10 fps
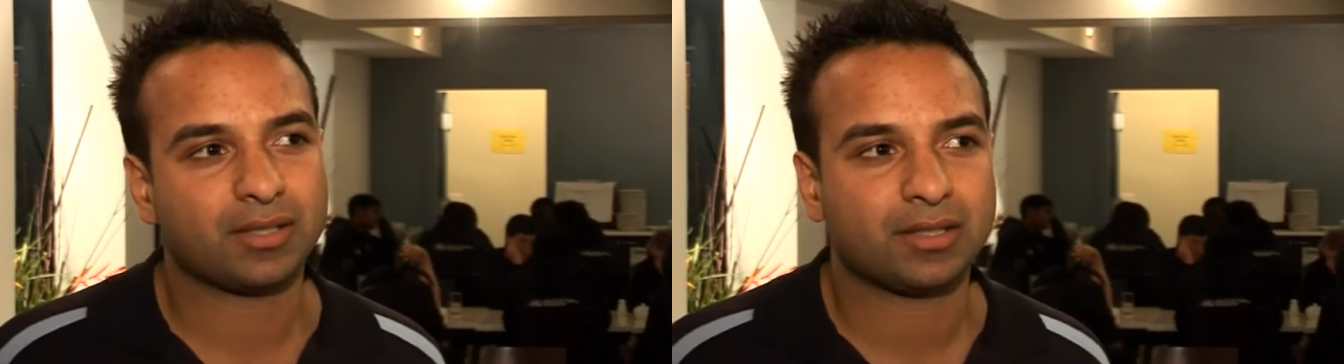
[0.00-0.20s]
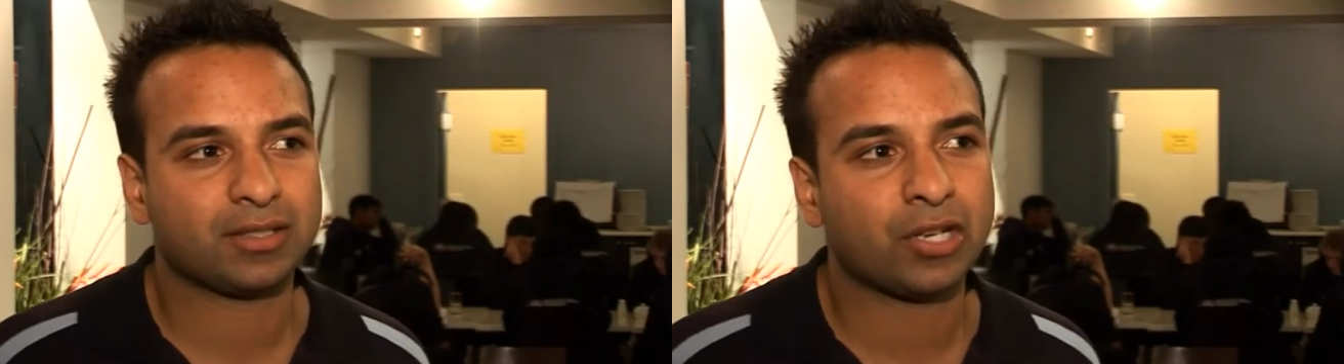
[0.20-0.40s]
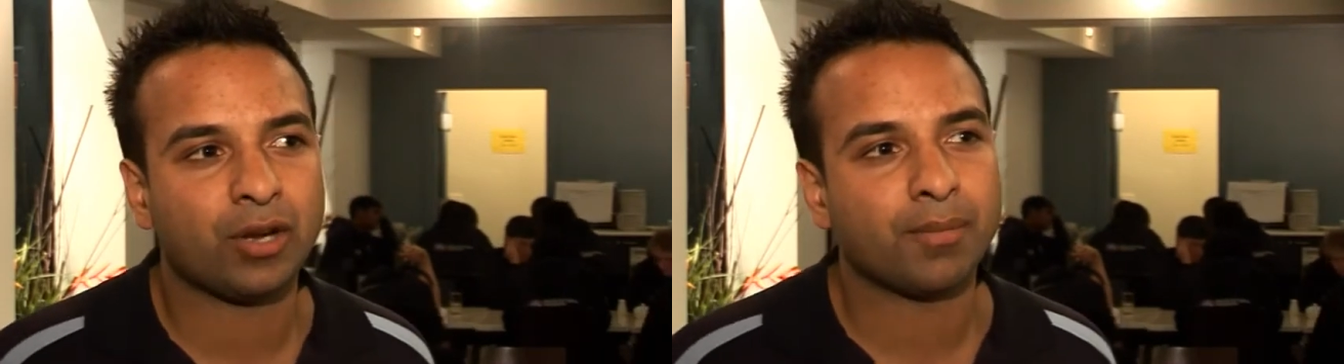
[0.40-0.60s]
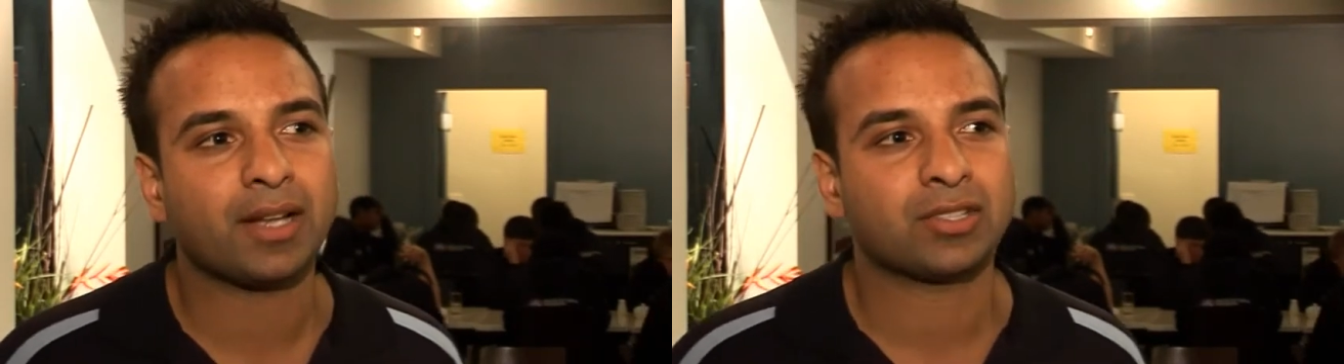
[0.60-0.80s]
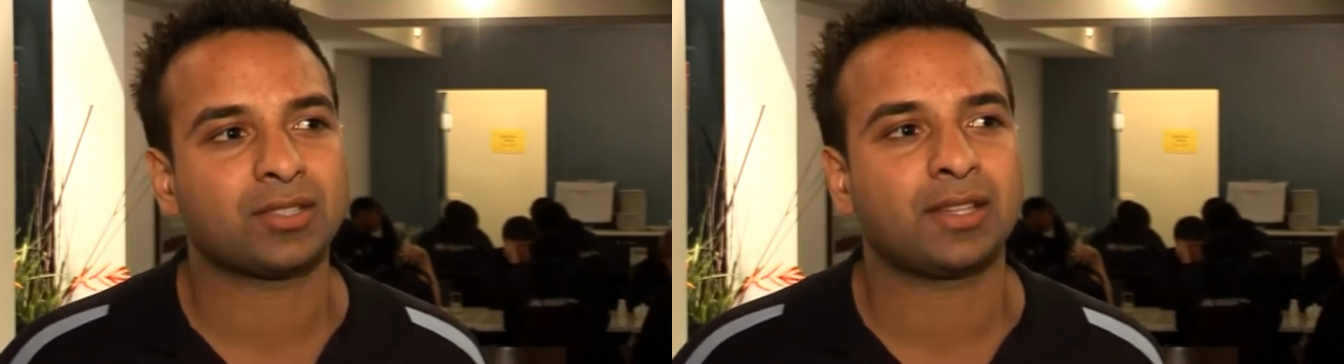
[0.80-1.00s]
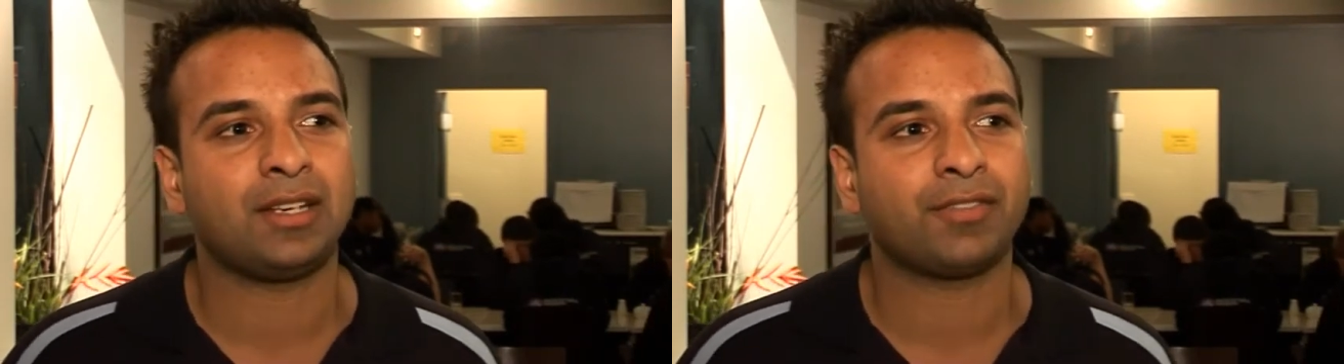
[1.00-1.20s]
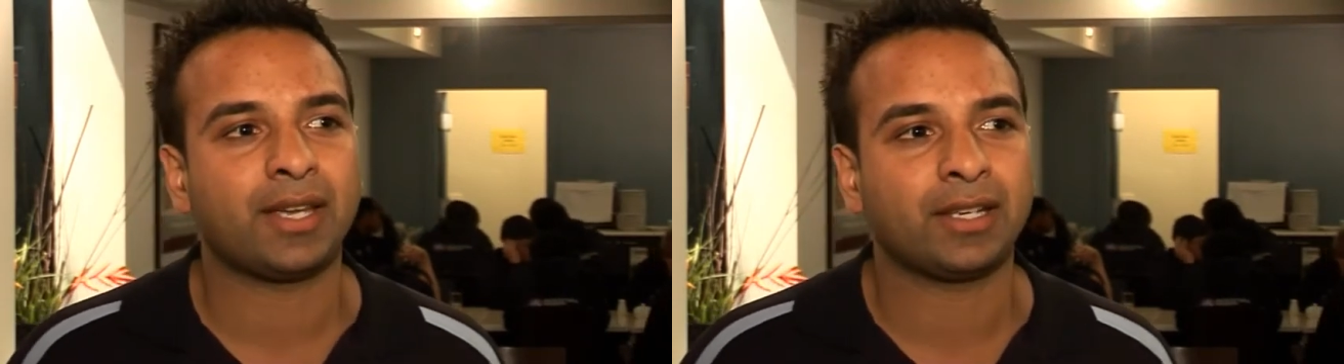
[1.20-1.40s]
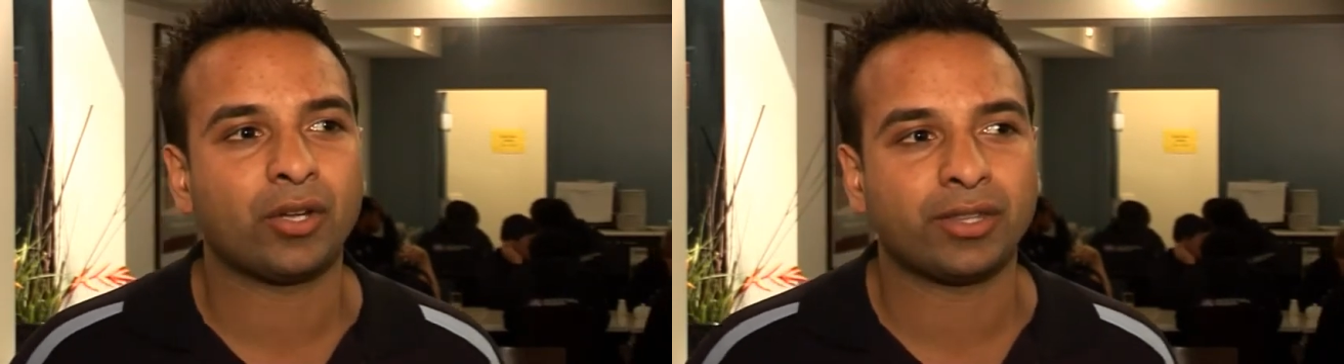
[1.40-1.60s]
so much that if
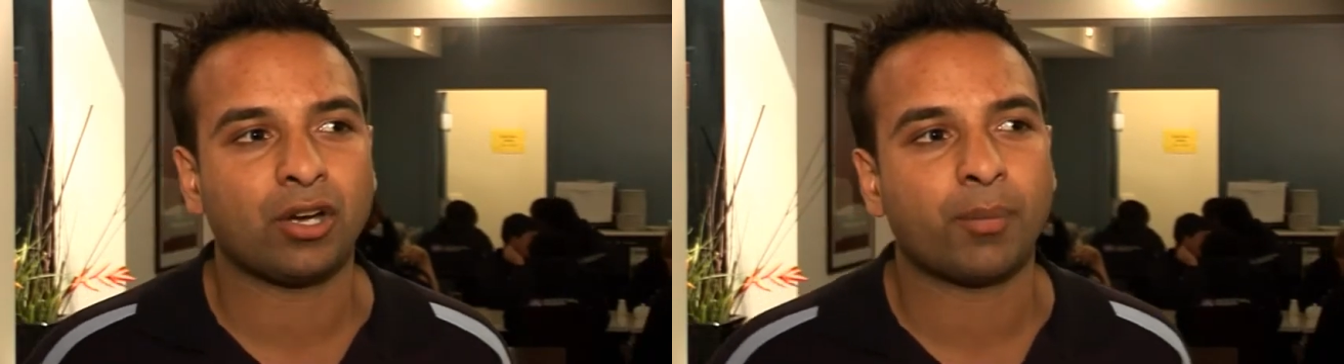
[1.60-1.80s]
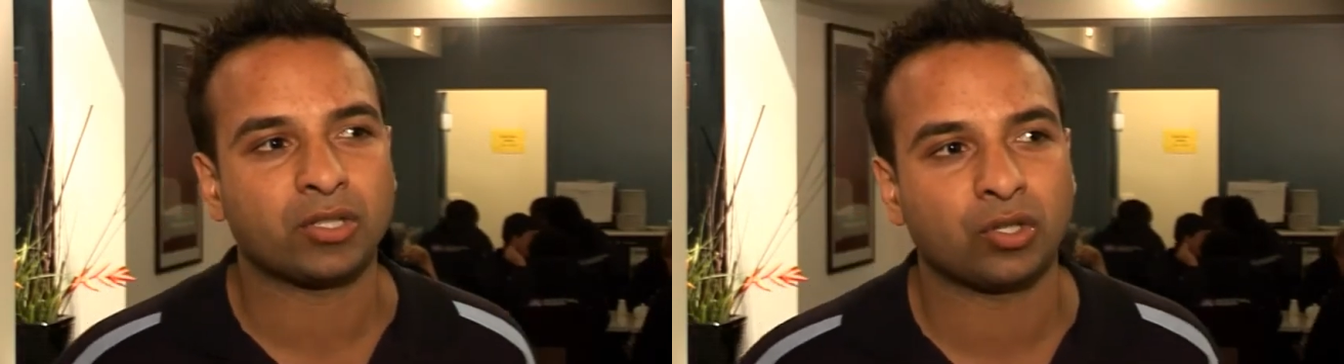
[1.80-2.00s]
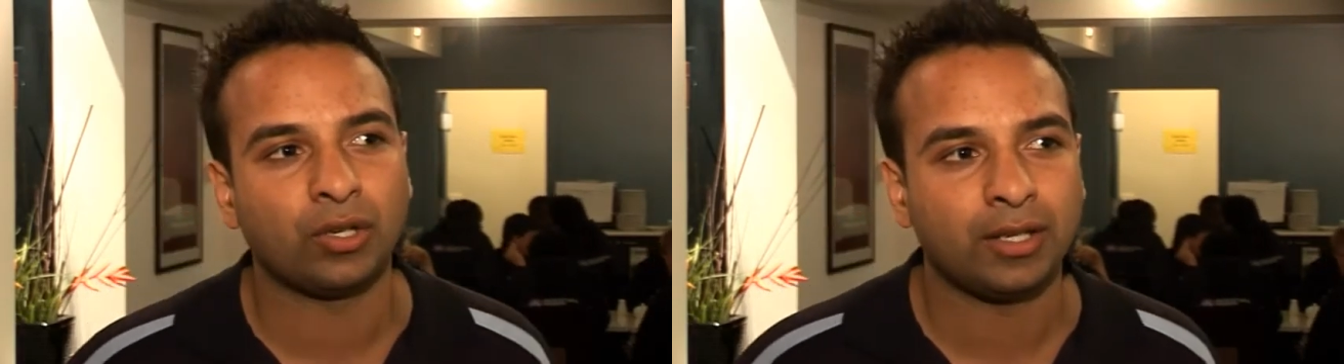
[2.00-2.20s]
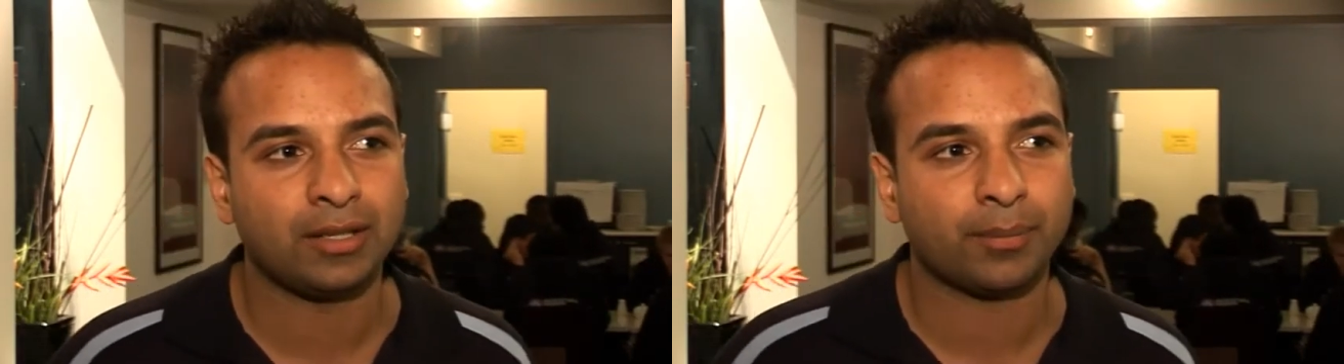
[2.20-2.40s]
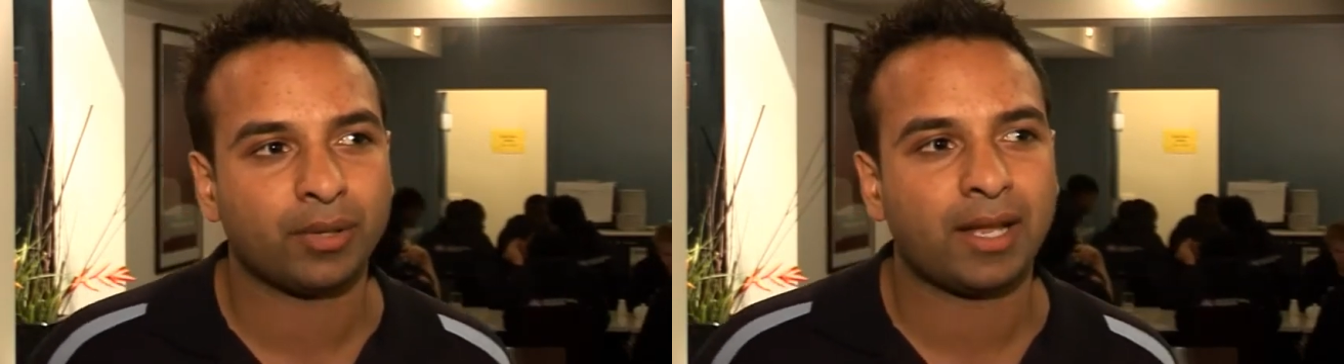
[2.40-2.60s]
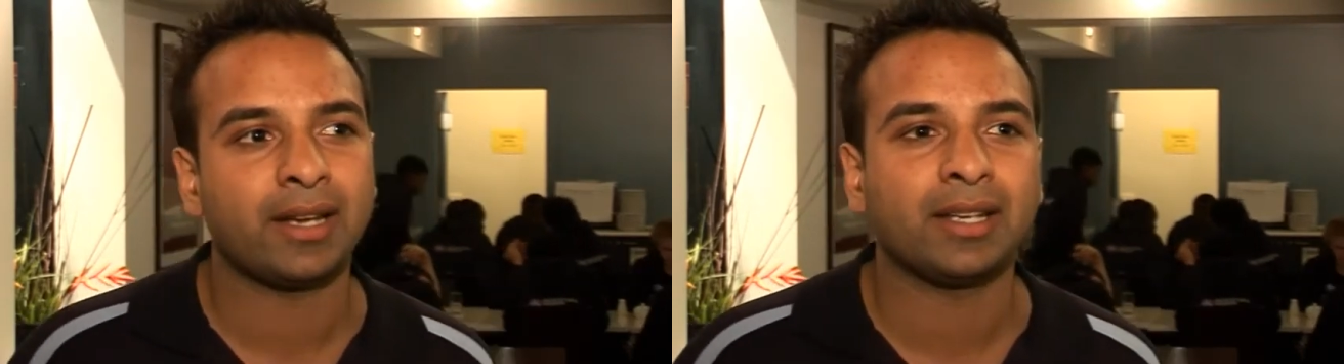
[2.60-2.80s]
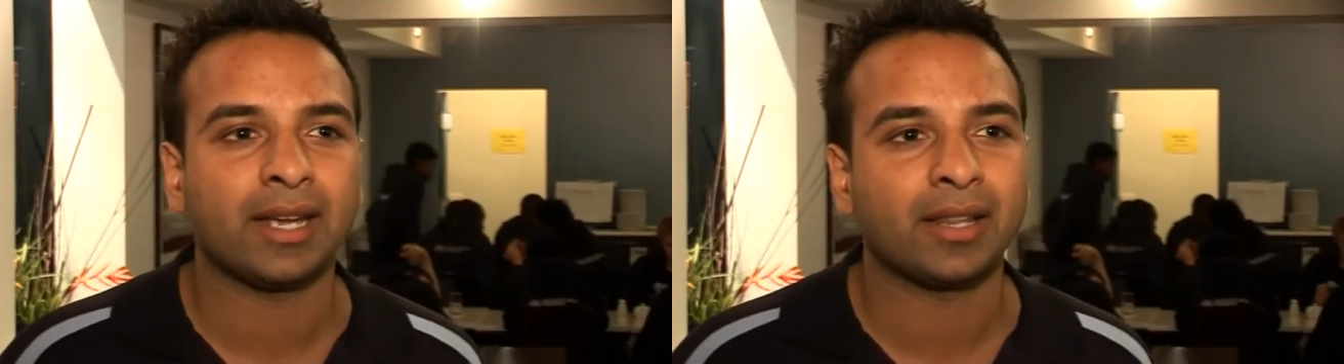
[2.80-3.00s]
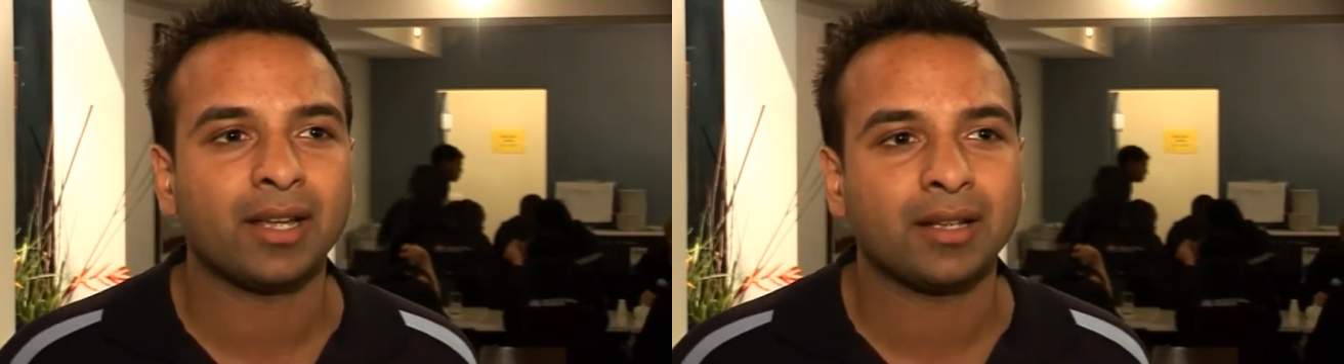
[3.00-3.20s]
they got the opportunity to play
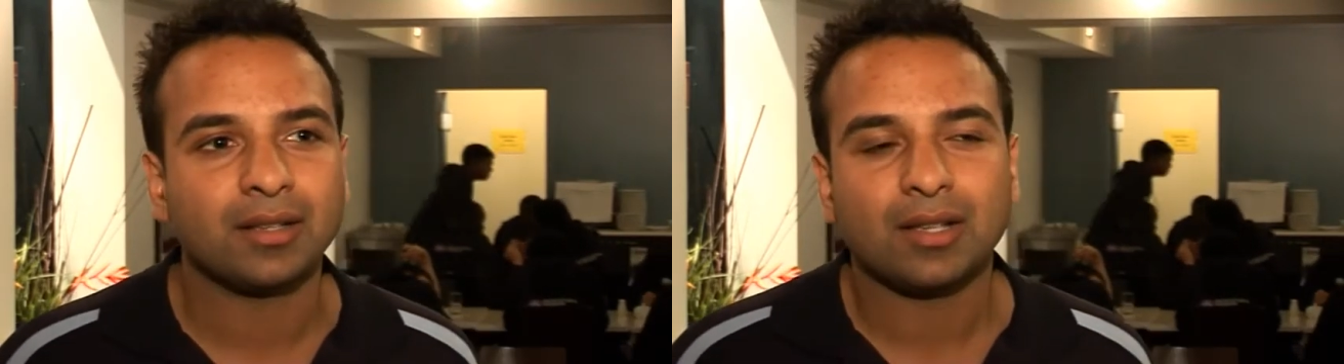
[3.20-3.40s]
together,